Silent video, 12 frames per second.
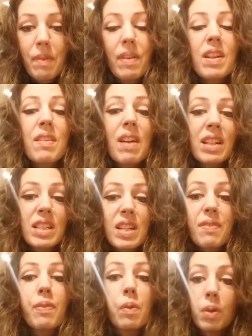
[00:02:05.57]
My radio had
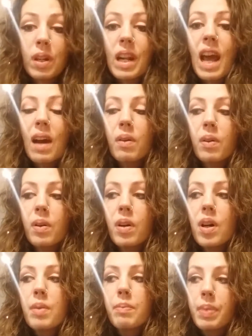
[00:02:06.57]
actually fallen out,
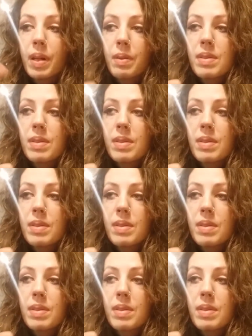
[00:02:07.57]
but